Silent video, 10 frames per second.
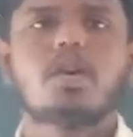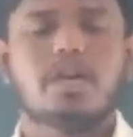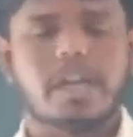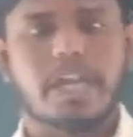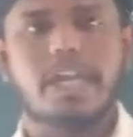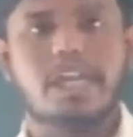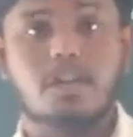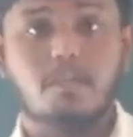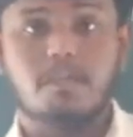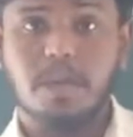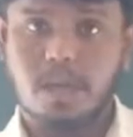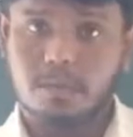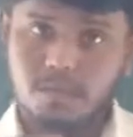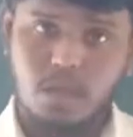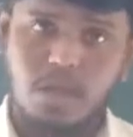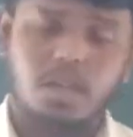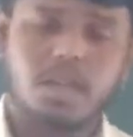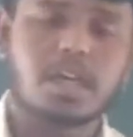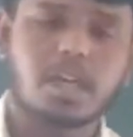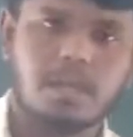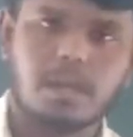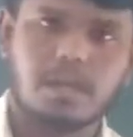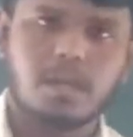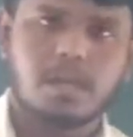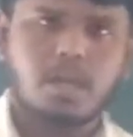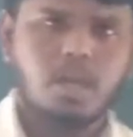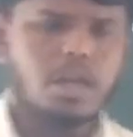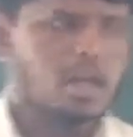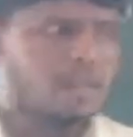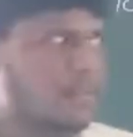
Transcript: negative, becomes decremental. Here